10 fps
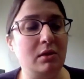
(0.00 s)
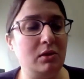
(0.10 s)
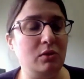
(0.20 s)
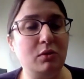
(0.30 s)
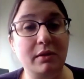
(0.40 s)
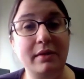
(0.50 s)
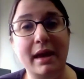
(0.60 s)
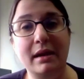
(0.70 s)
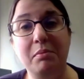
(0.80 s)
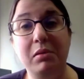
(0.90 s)
you could
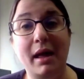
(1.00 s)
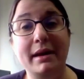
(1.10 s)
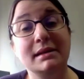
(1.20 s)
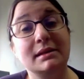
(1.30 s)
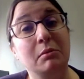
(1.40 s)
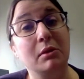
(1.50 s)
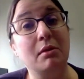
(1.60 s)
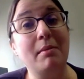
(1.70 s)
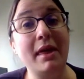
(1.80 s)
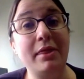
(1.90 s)
then apply a
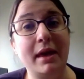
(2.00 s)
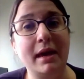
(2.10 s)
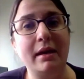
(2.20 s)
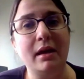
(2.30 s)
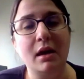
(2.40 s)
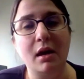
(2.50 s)
similar method